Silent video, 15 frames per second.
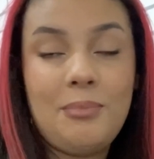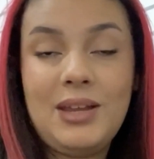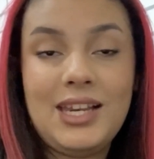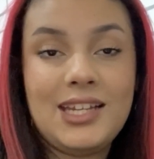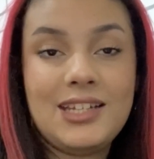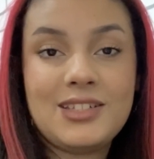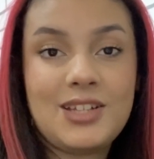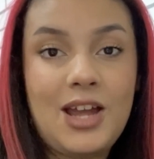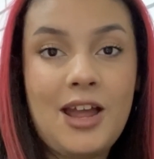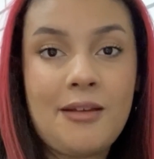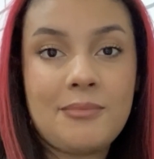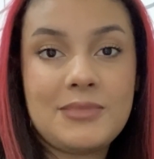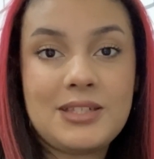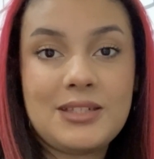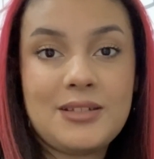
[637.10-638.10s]
a billion
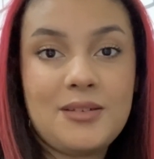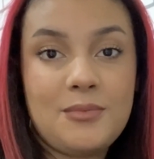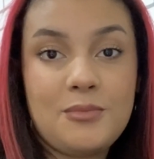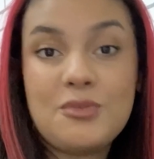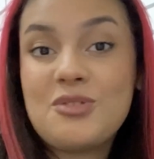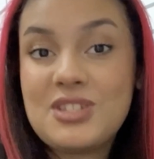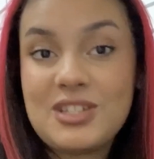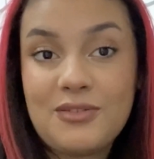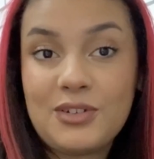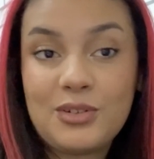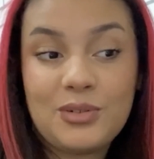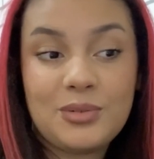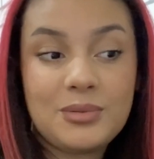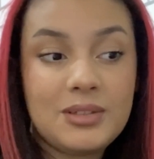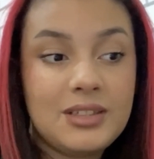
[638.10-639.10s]
times more
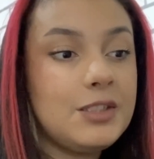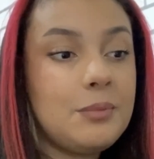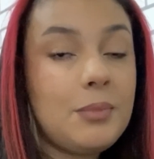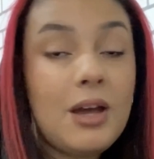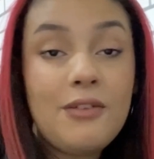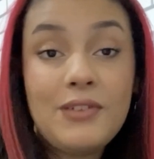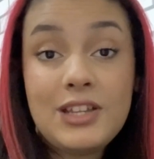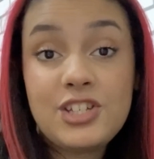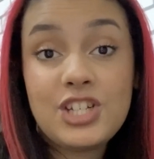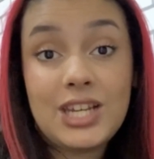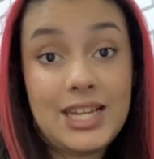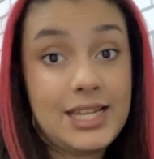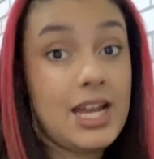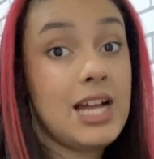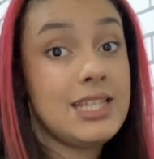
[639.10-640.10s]
difficult. But
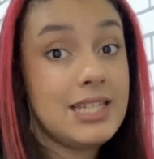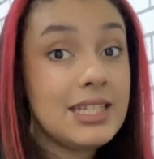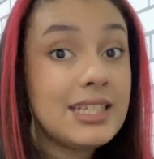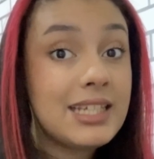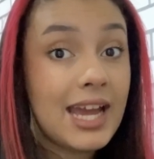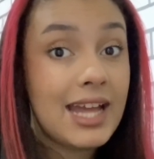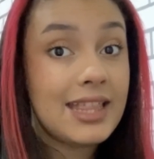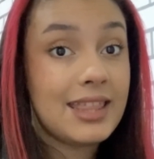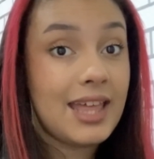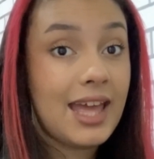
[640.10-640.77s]
eventually I did get